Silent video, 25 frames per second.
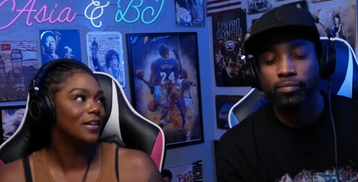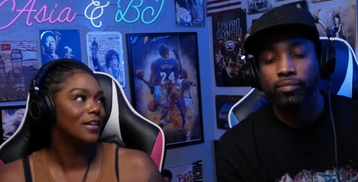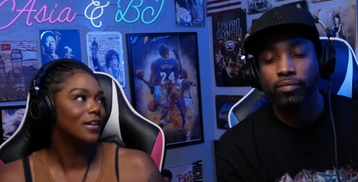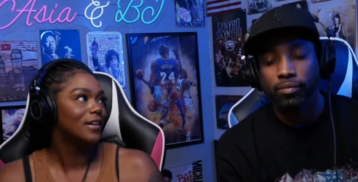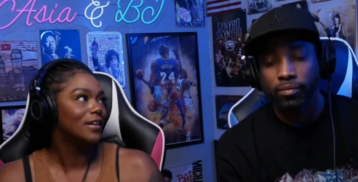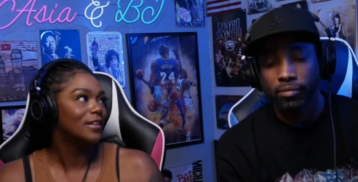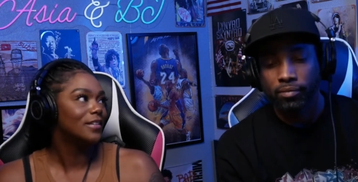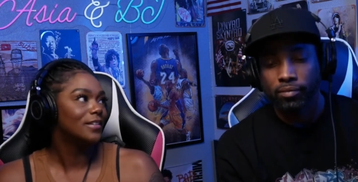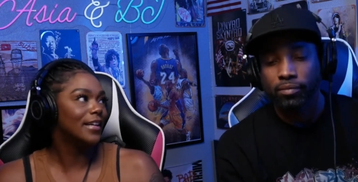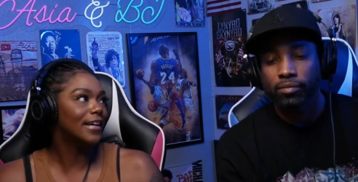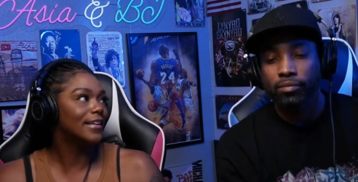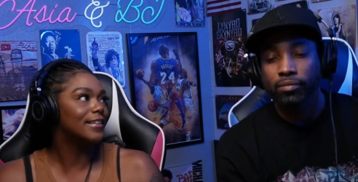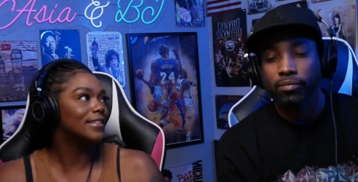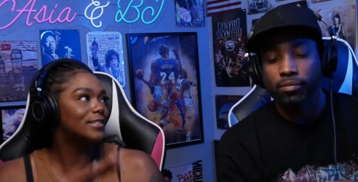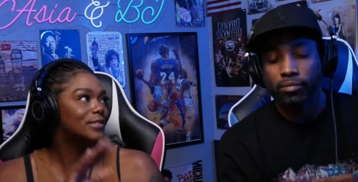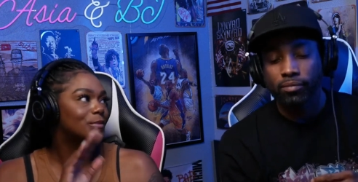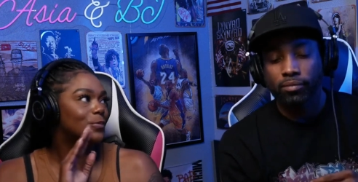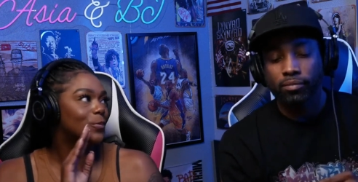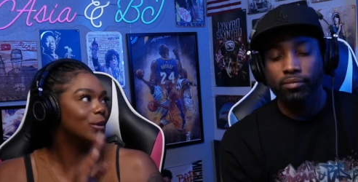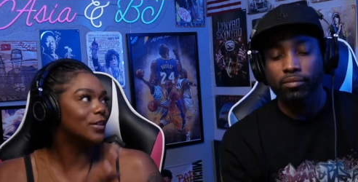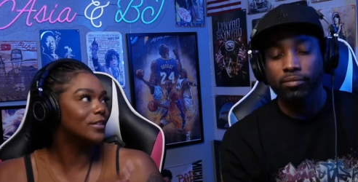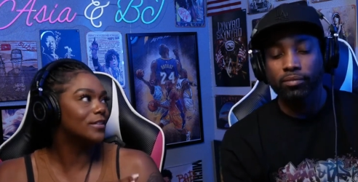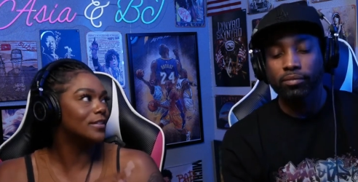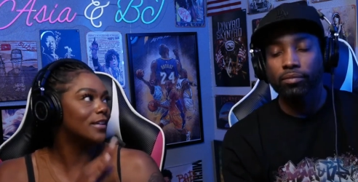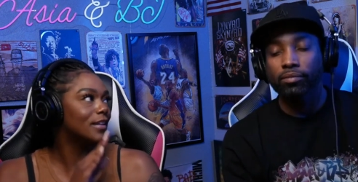Speaker 1: That is one
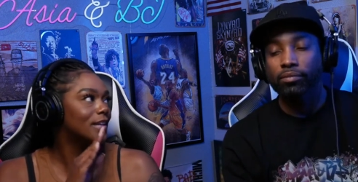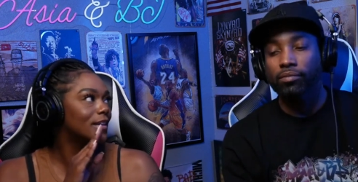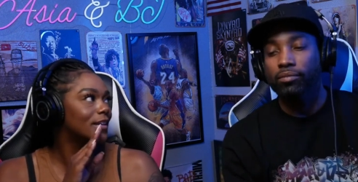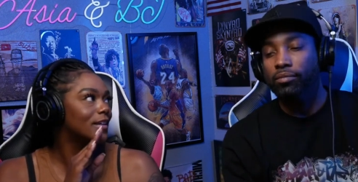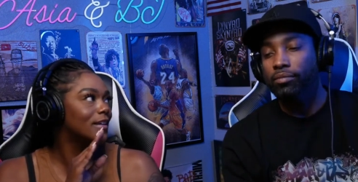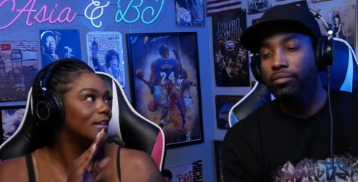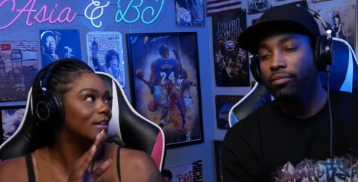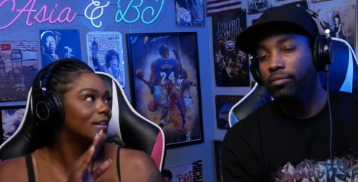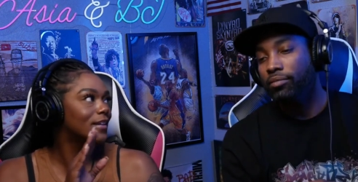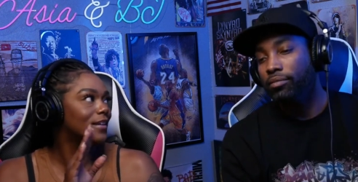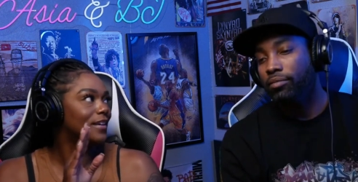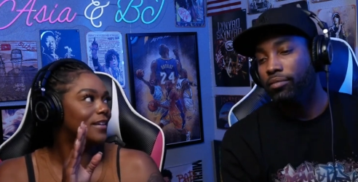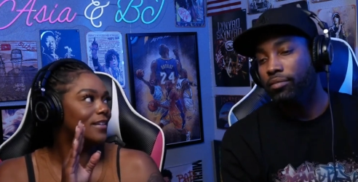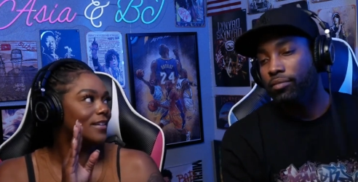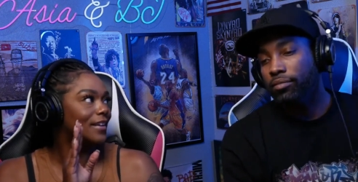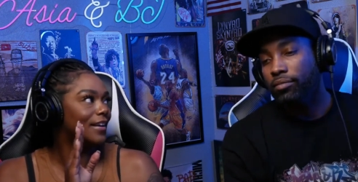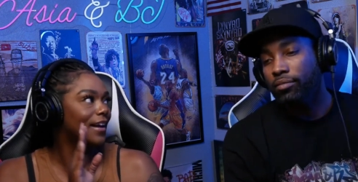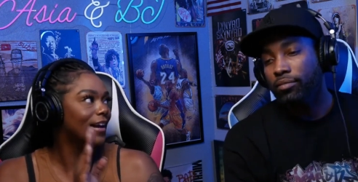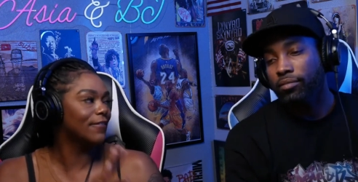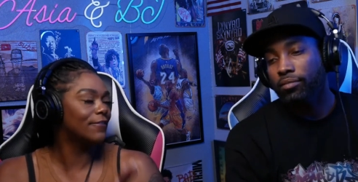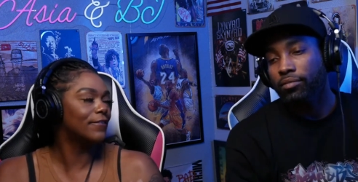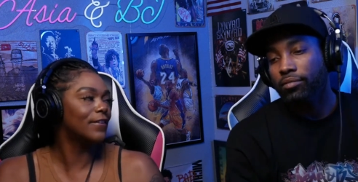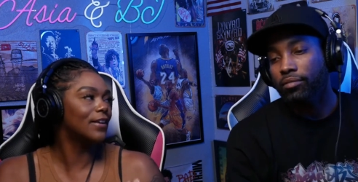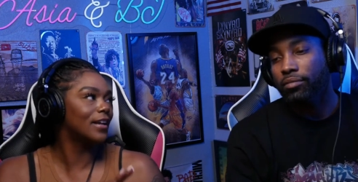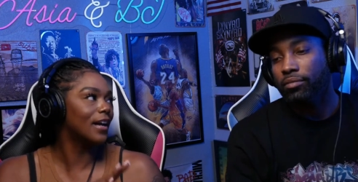thing that I
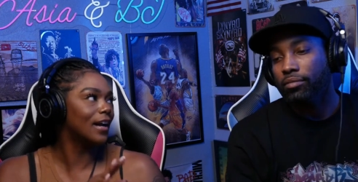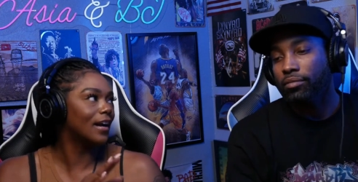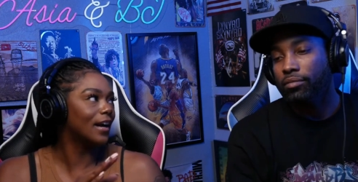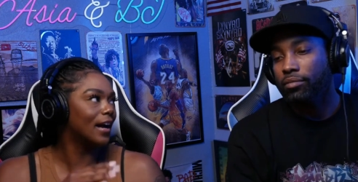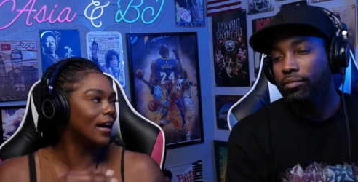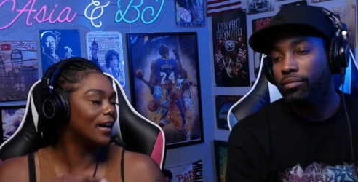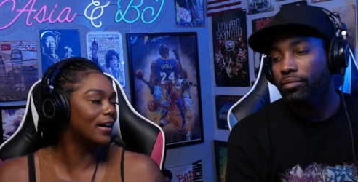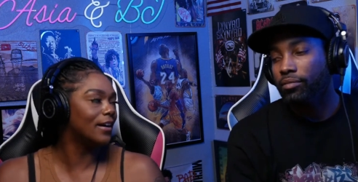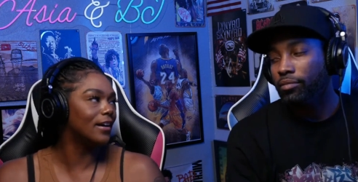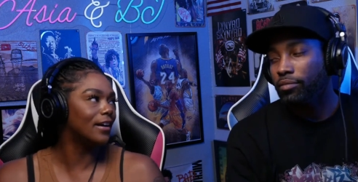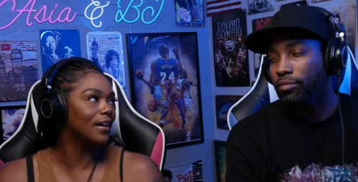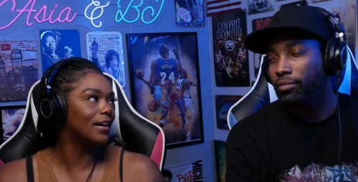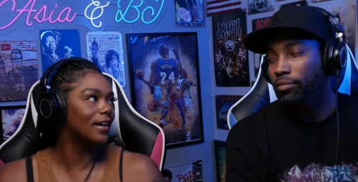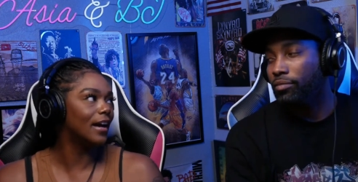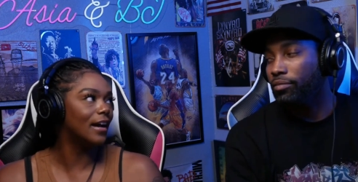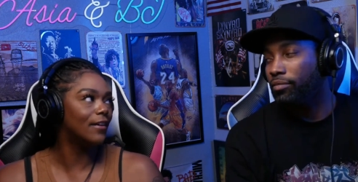feel like I have